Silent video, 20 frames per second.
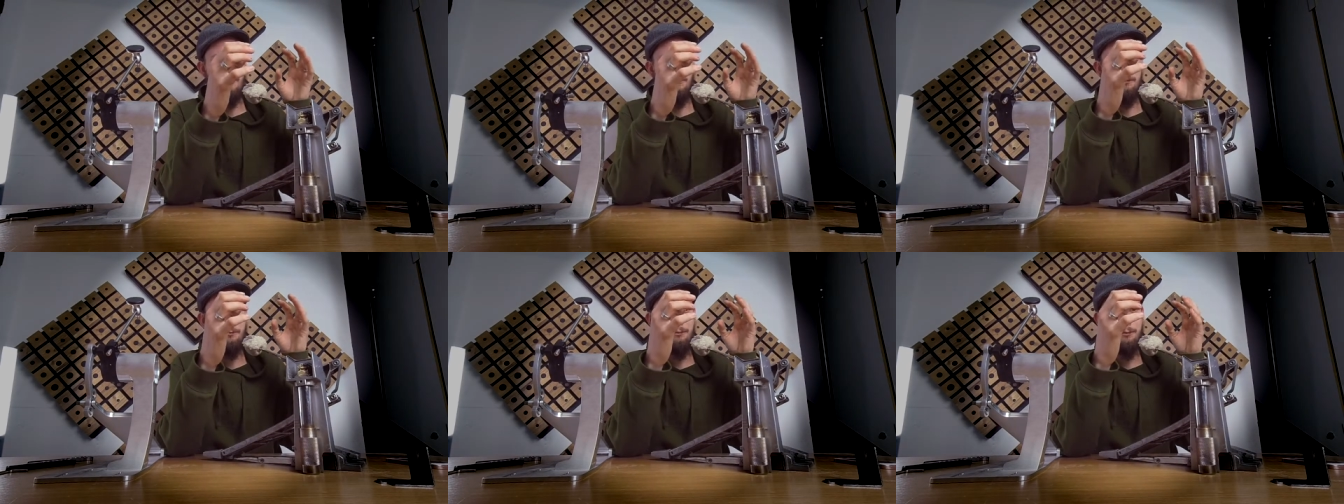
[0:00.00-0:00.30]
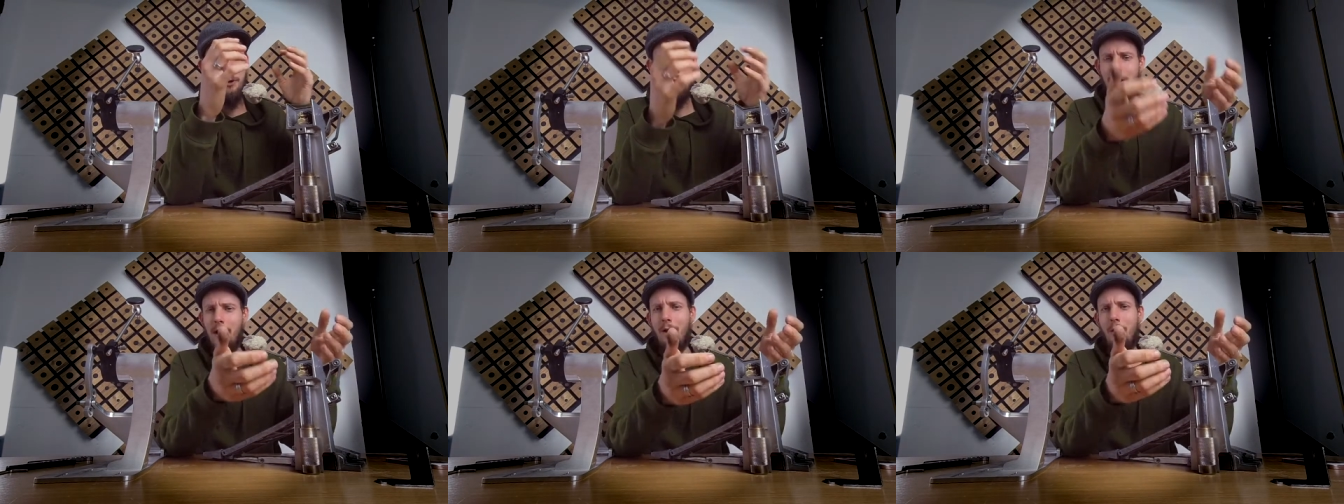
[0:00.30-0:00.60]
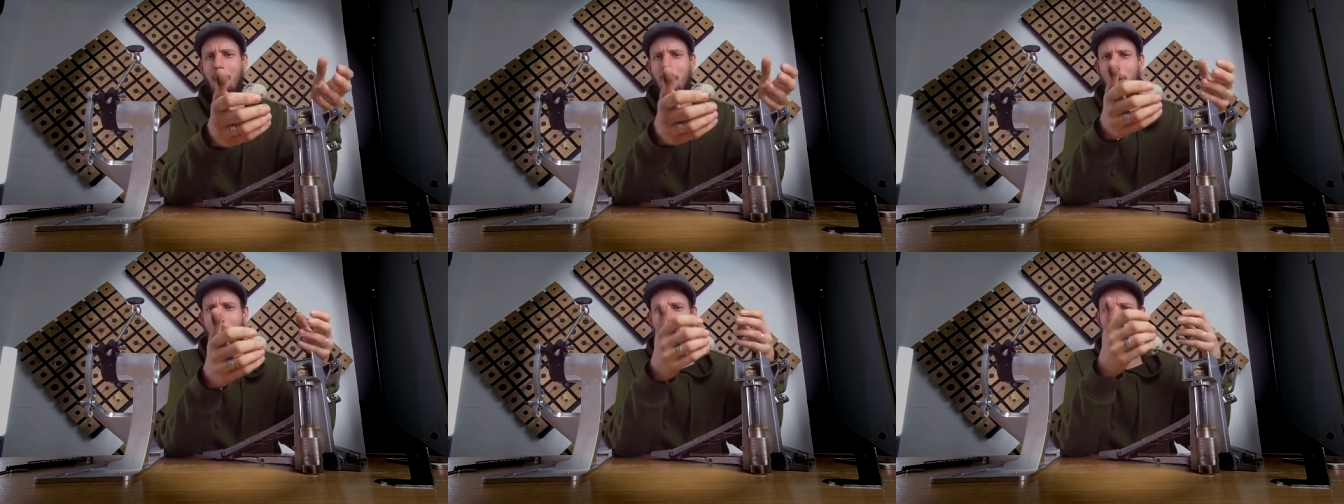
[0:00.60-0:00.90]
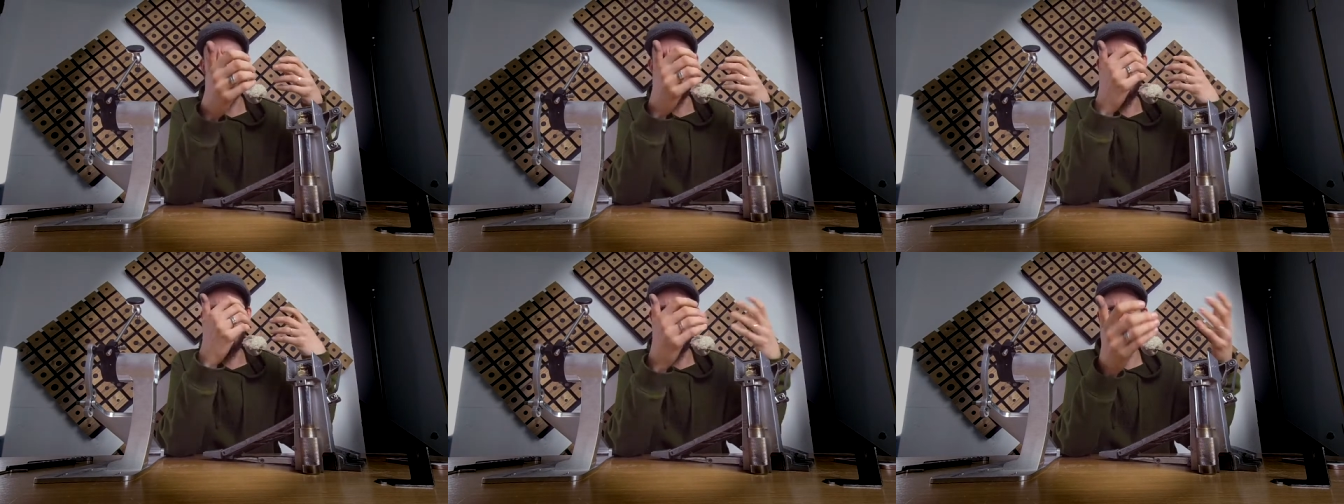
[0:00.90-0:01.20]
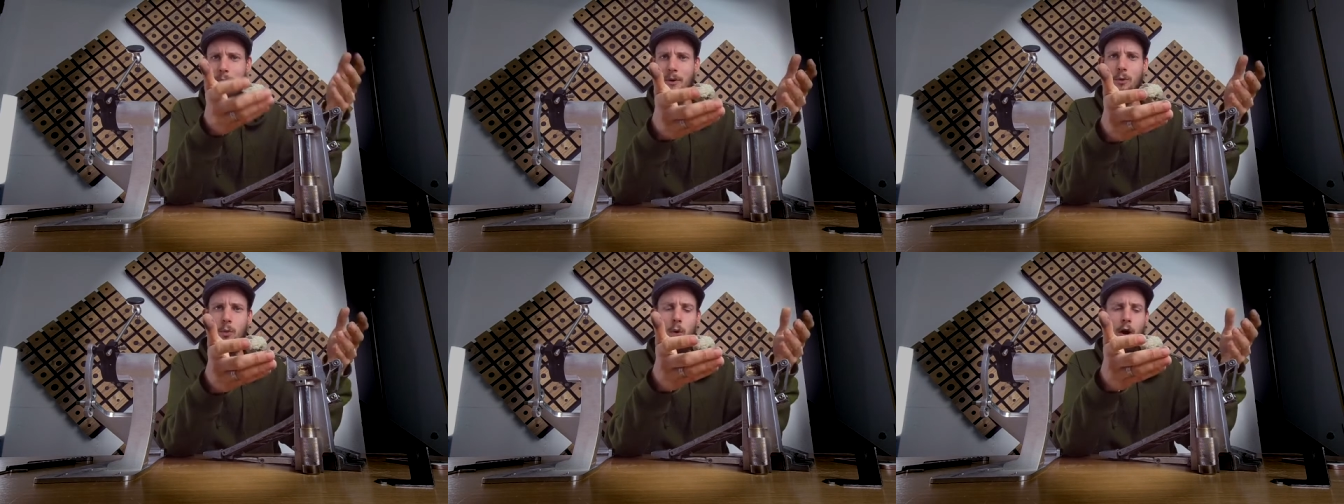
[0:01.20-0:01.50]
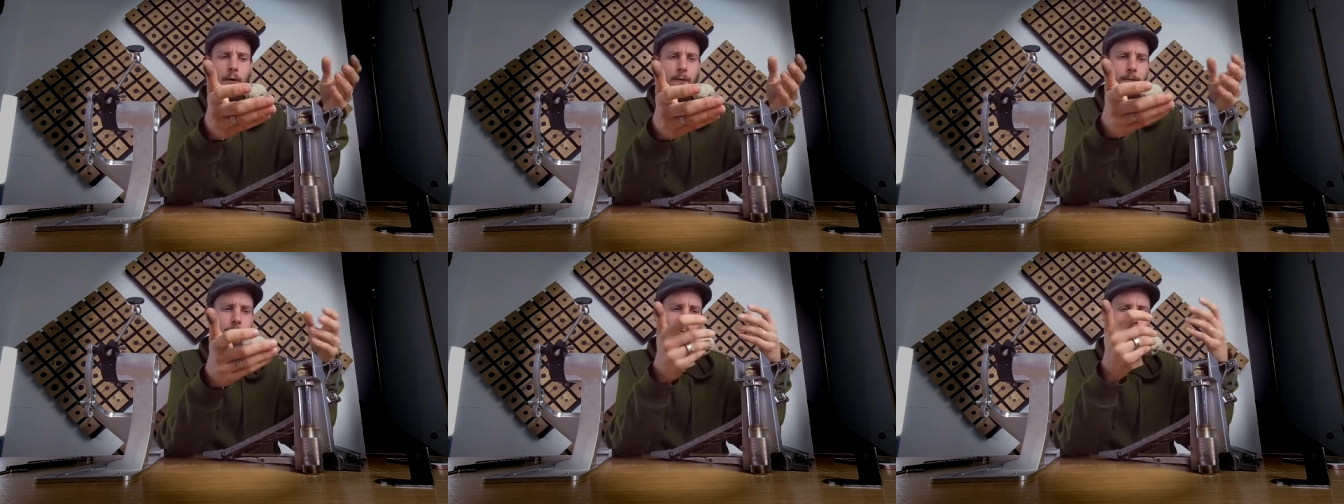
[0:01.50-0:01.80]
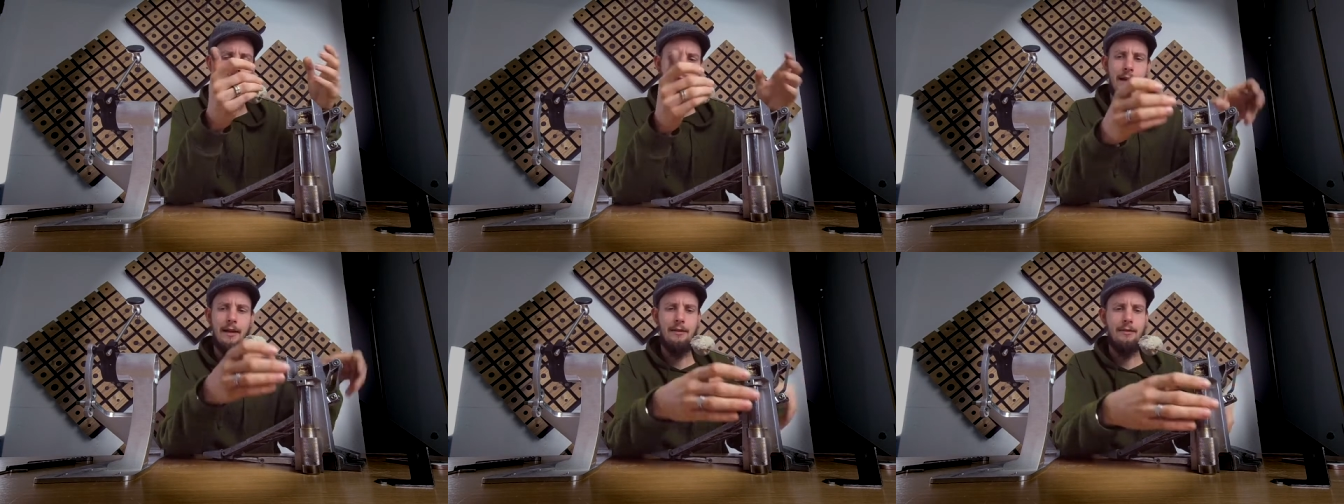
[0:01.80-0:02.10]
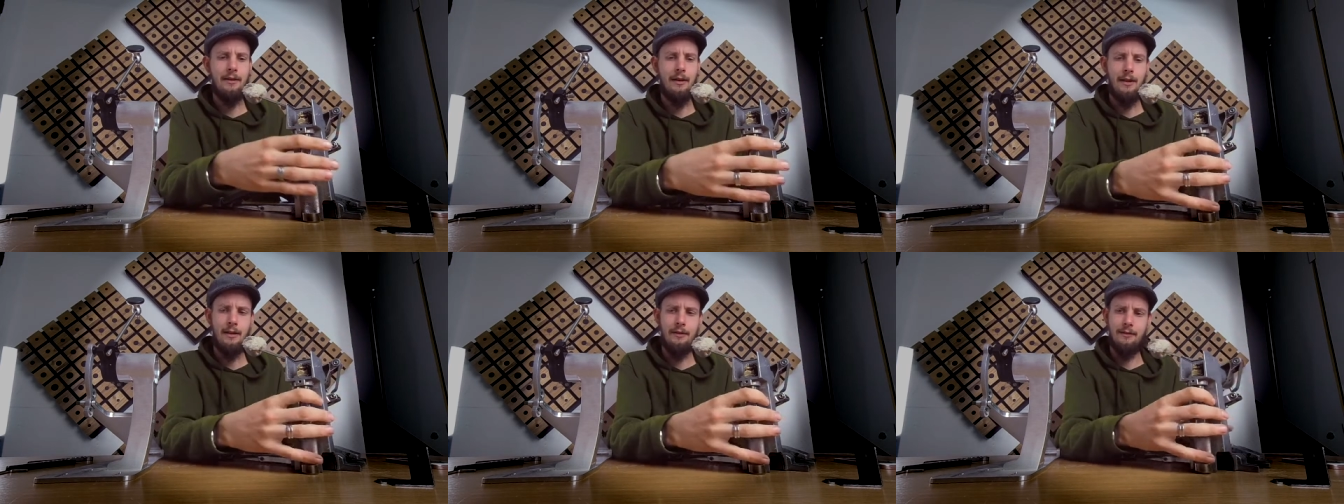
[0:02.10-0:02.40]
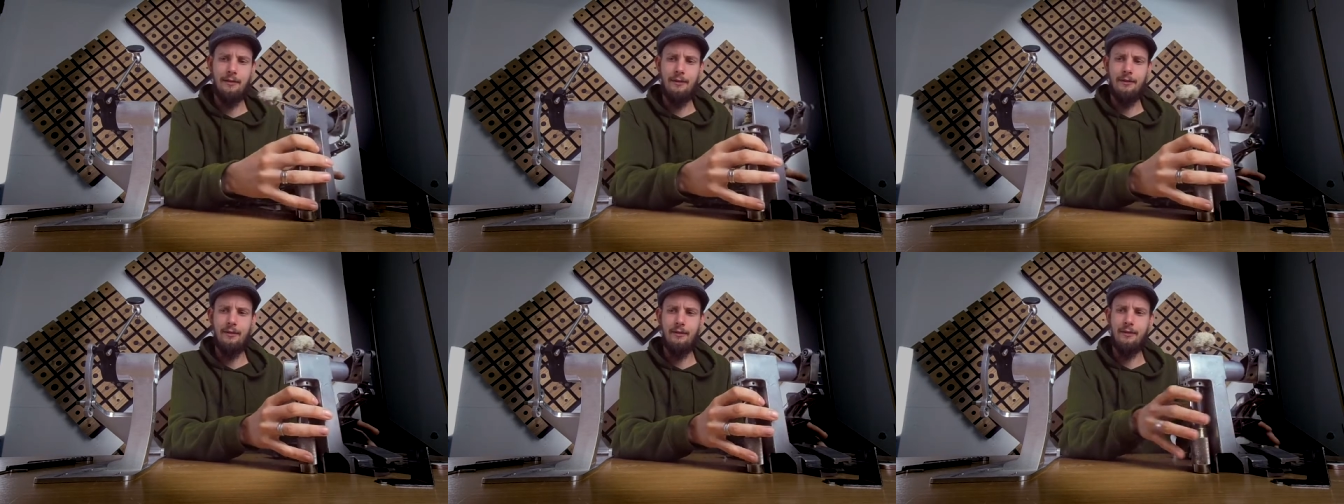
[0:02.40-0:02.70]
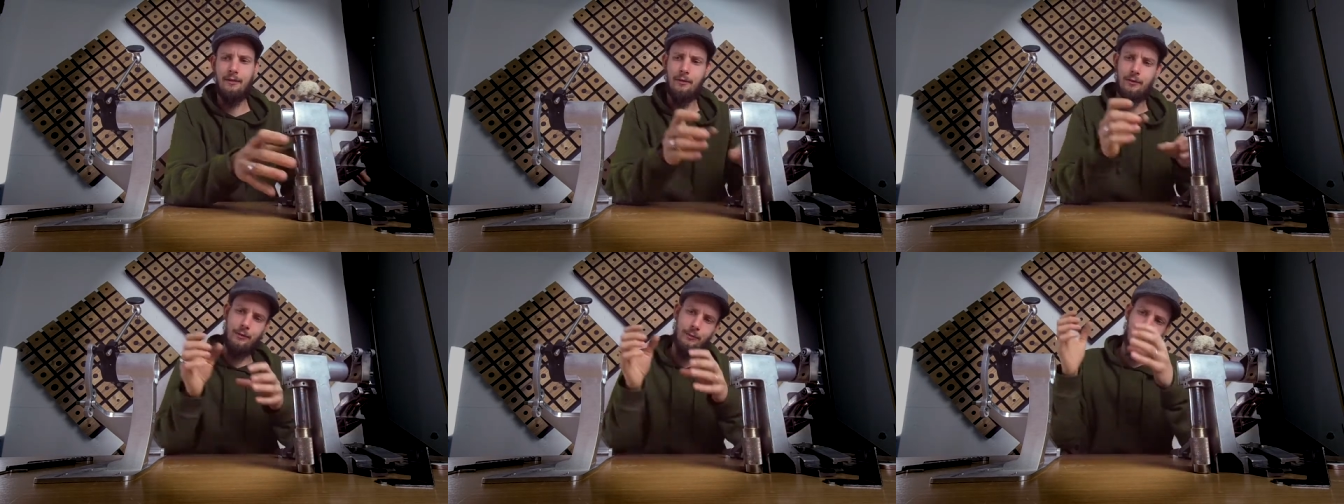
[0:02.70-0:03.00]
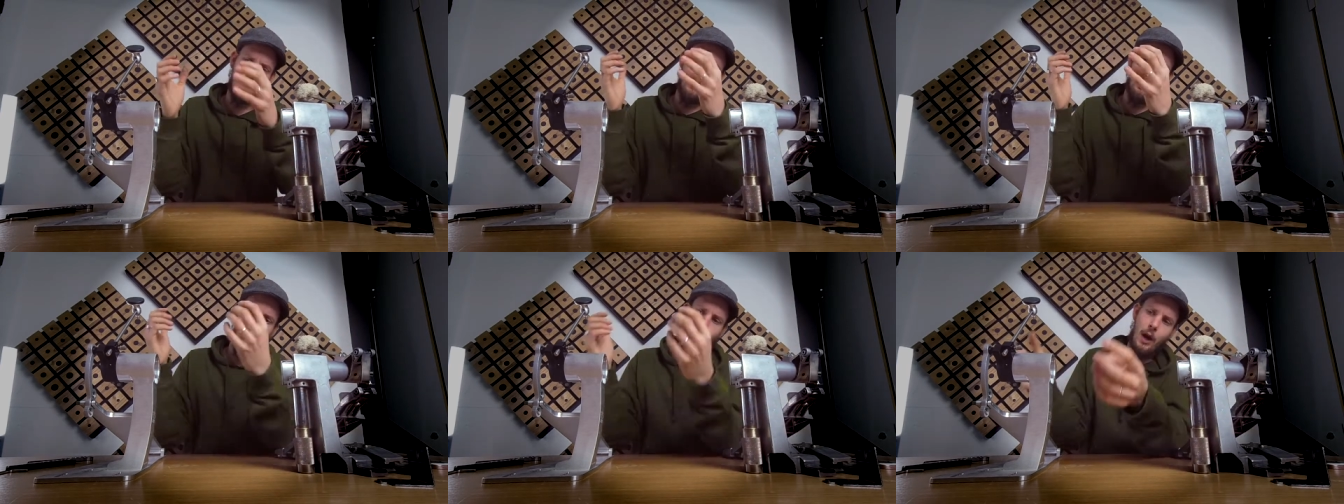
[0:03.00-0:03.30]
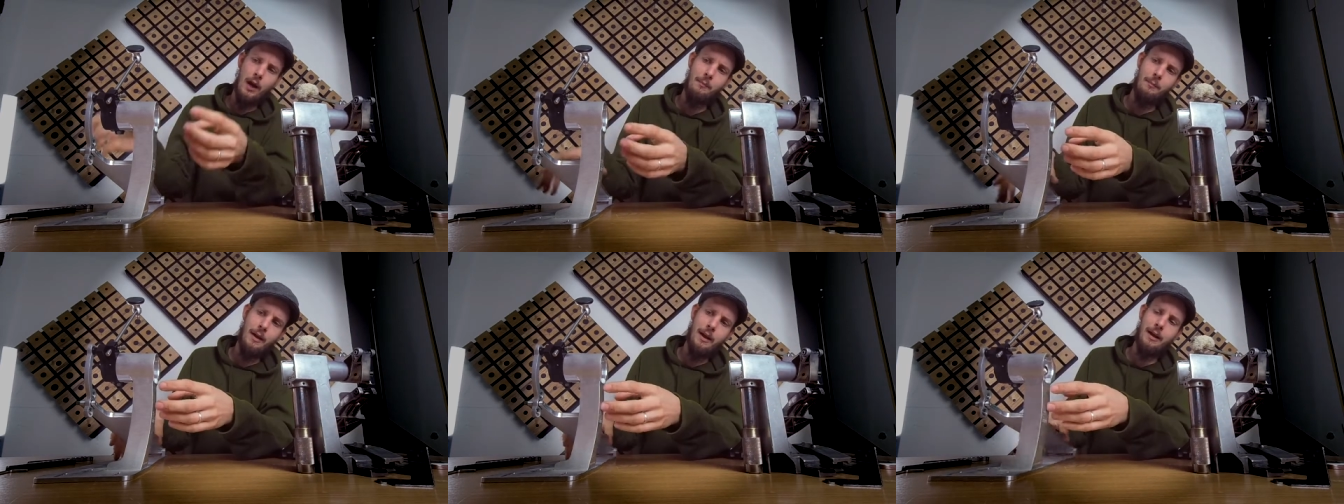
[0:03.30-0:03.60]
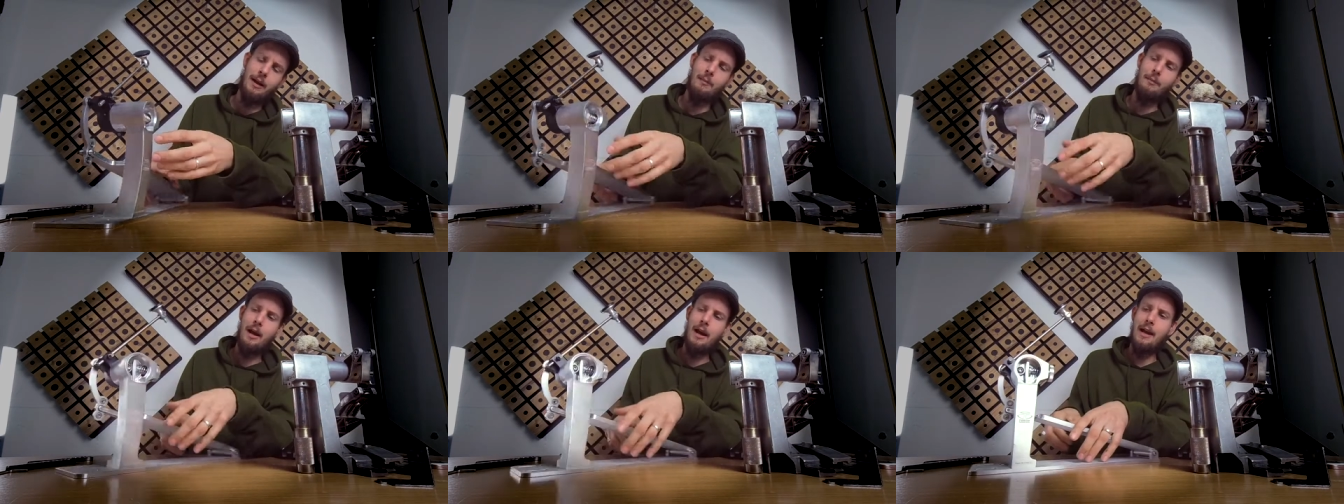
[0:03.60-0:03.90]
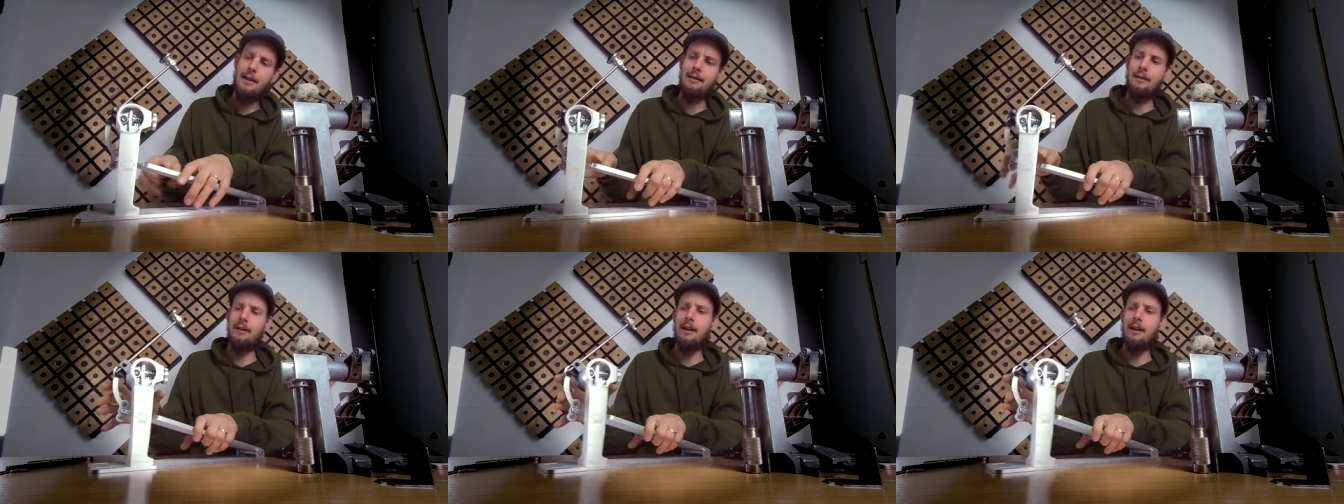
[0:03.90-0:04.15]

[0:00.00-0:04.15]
pretty old, a little bit rough made, and this is way bigger made,